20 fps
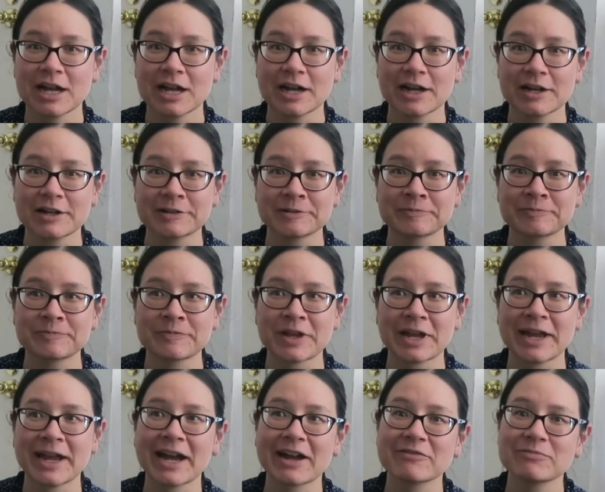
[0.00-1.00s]
Um, I
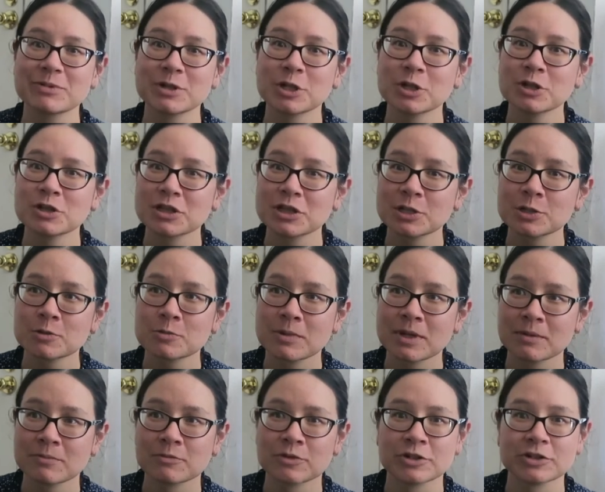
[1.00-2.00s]
have been a little
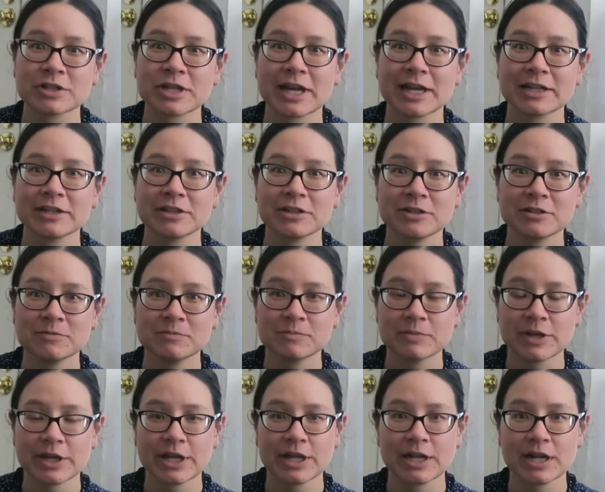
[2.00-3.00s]
bit more tired,
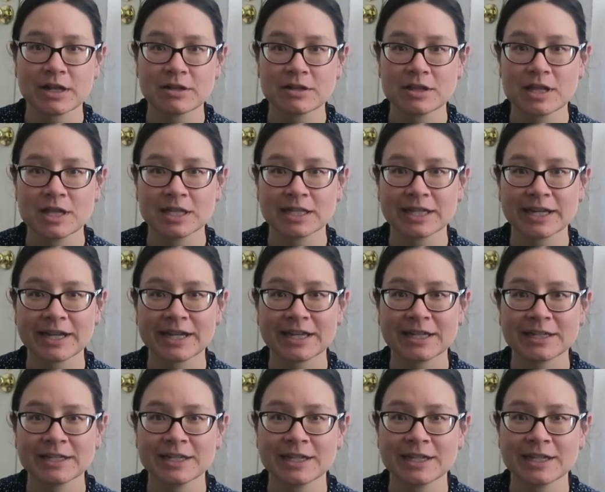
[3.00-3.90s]
but other than that,